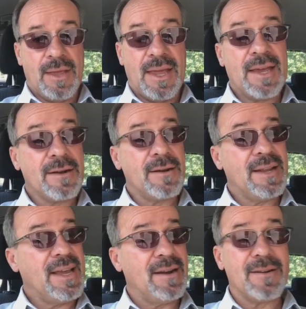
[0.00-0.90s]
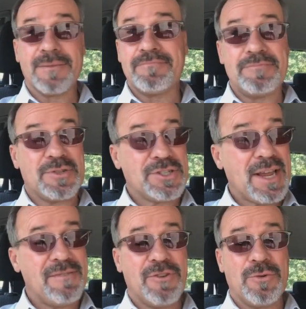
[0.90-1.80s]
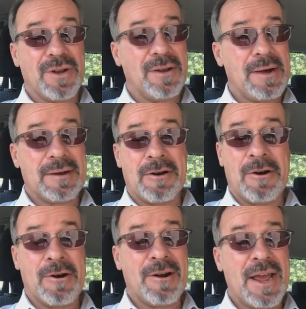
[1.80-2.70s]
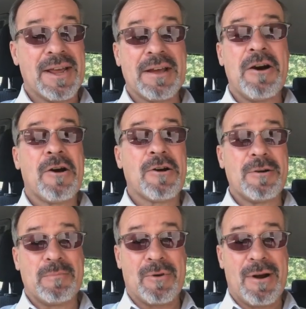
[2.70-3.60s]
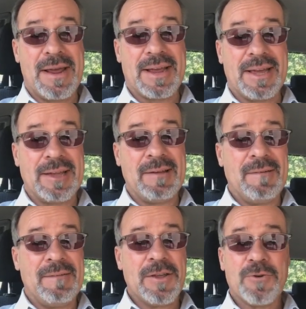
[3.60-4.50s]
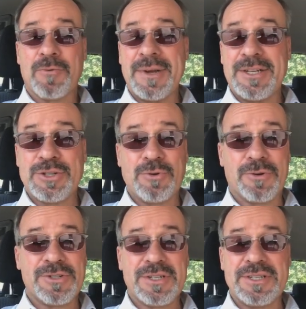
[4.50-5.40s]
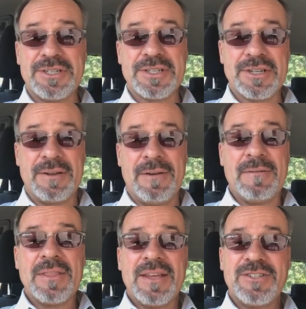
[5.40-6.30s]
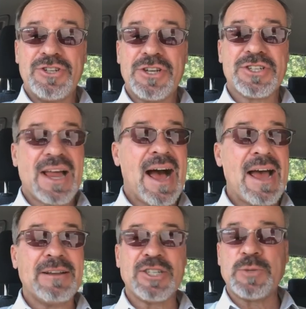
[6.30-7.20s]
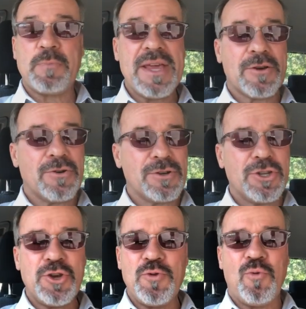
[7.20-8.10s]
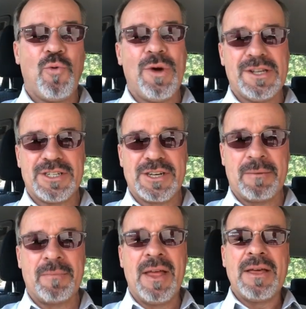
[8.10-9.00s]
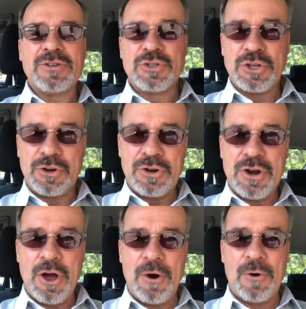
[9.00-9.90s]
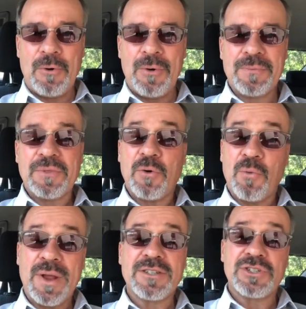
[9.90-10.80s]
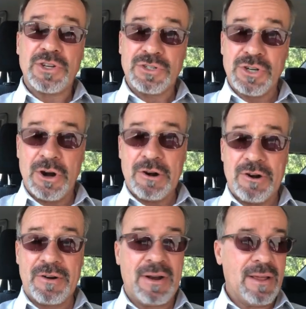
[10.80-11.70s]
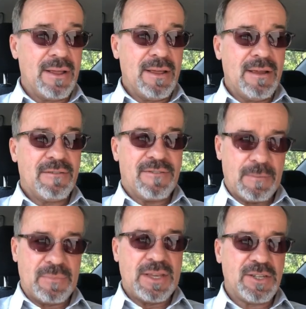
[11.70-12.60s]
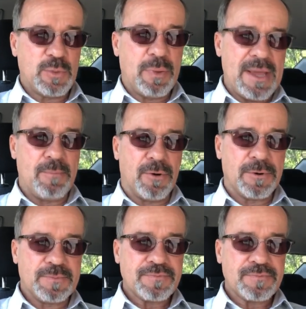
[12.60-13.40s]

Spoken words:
It'll save you a lot of heartache, heartbreak, resources. Just, I speak on you wisdom to know when to turn from these people.